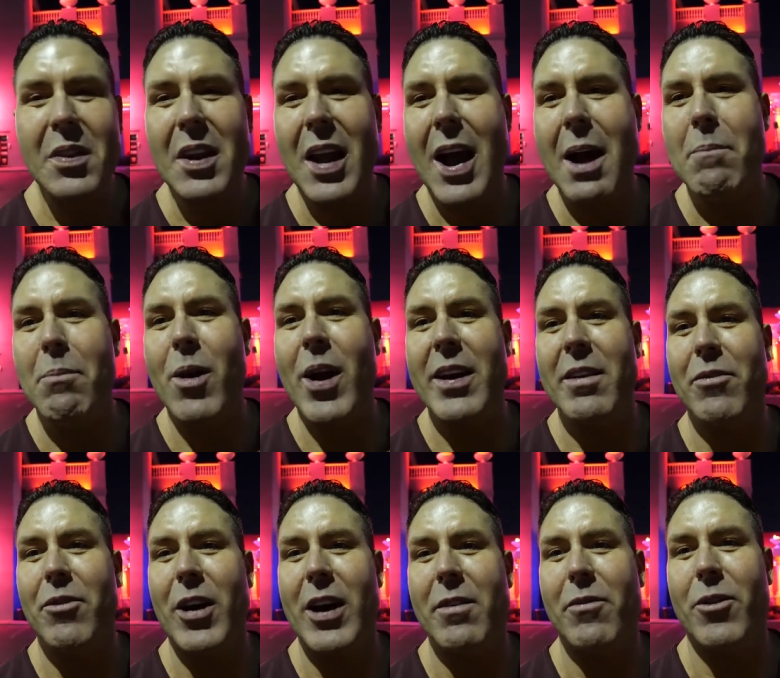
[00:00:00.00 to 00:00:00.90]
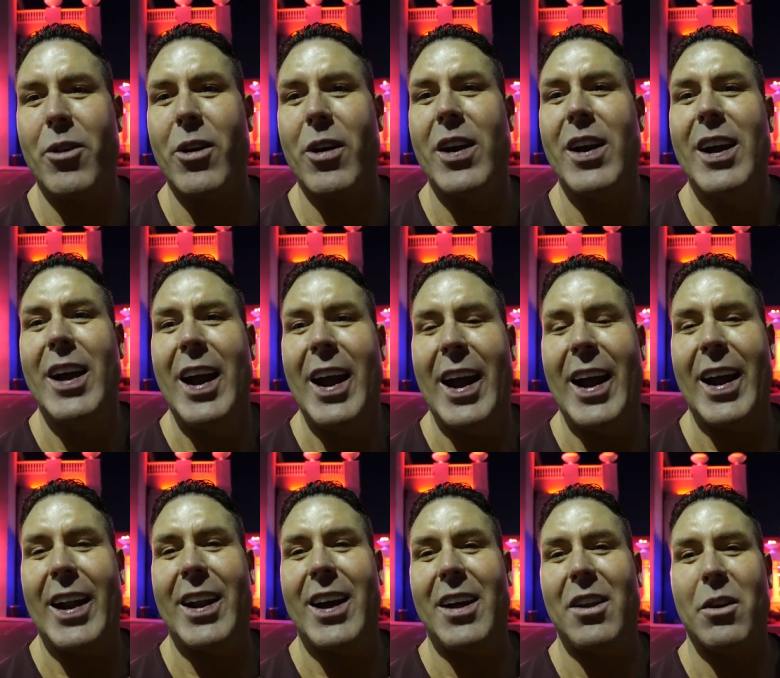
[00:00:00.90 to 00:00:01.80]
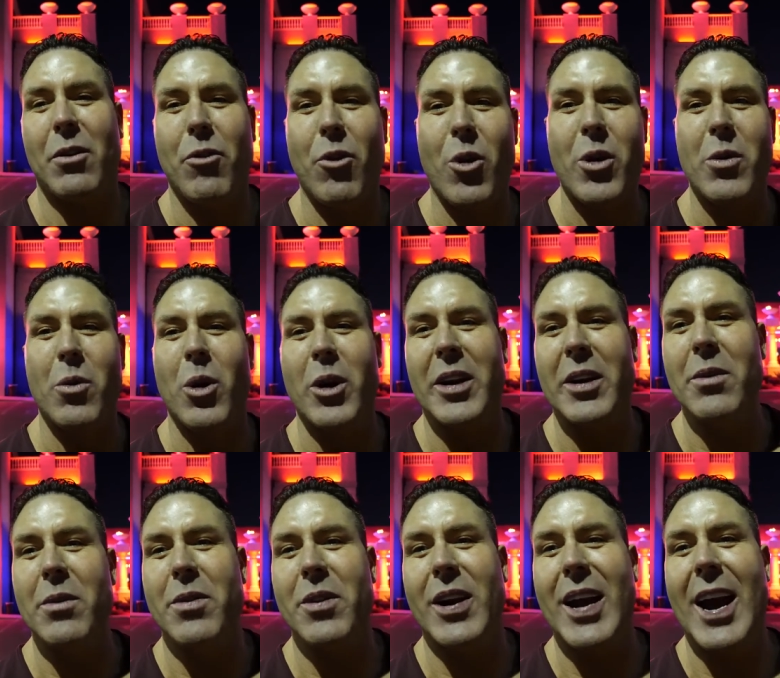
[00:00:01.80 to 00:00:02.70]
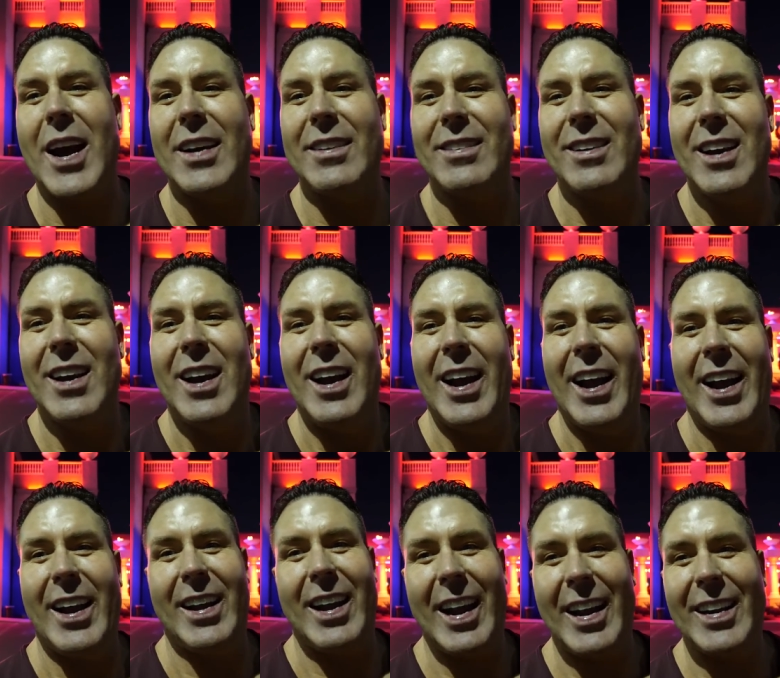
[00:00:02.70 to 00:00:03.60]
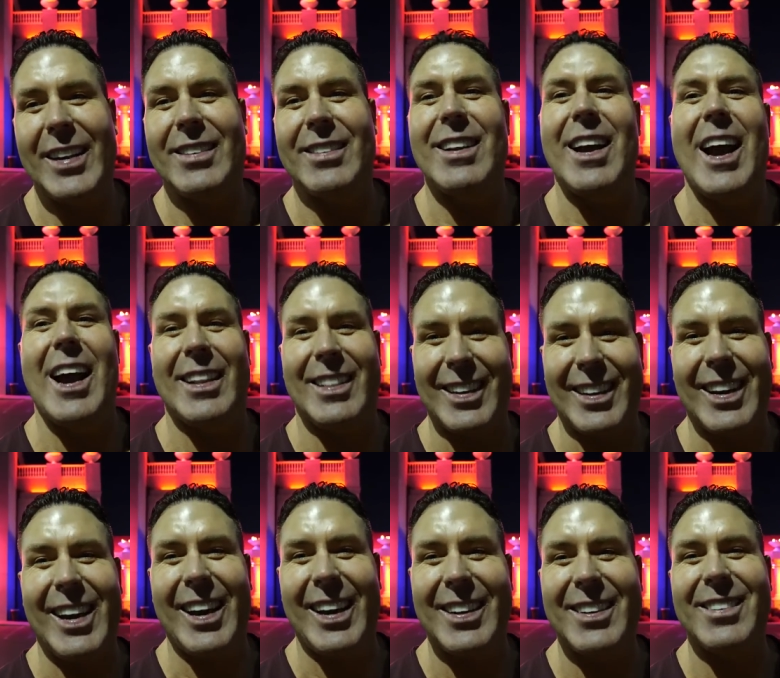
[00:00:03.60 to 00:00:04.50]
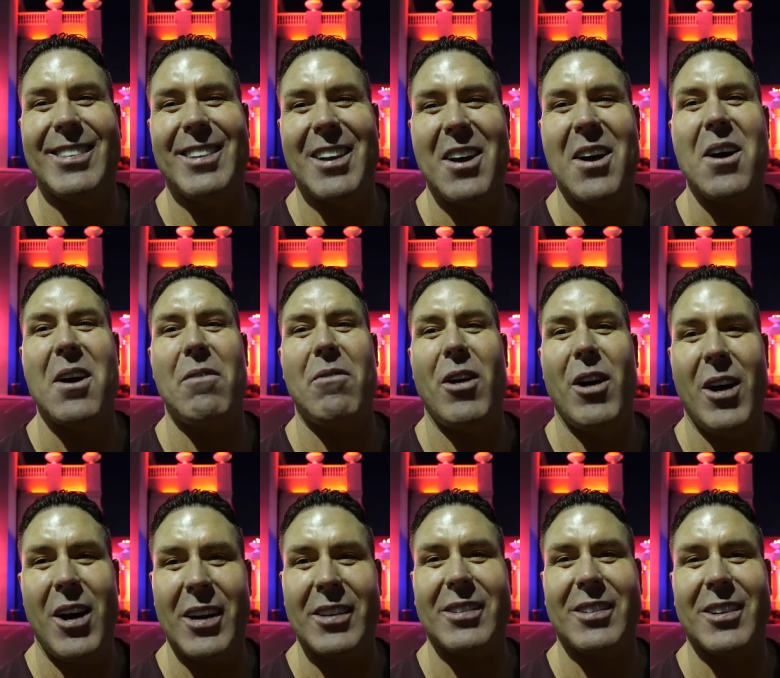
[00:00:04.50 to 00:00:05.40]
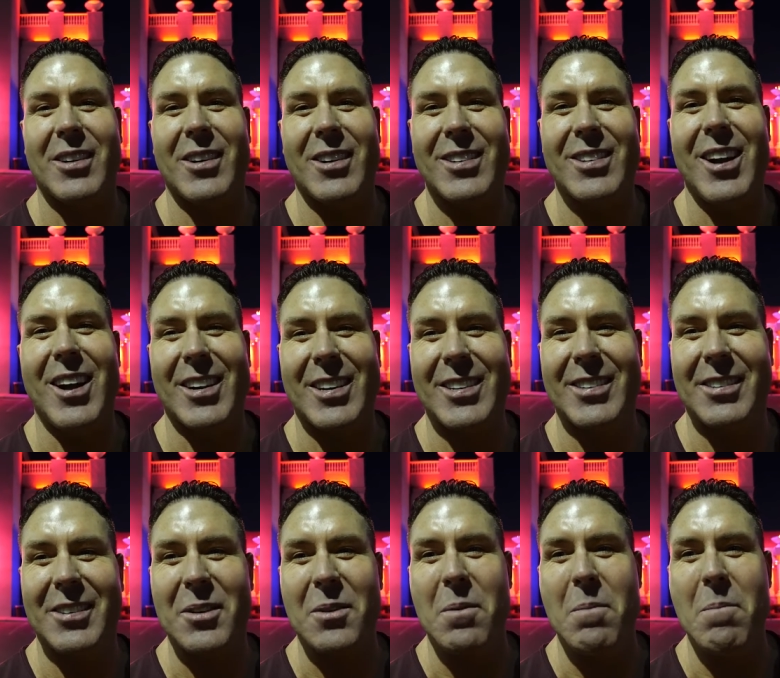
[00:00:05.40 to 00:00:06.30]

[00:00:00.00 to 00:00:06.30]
I'm Brian Pfeiffer, and I uh, look forward to working with you guys and ladies at the Kings of Hustler. Talk to you soon.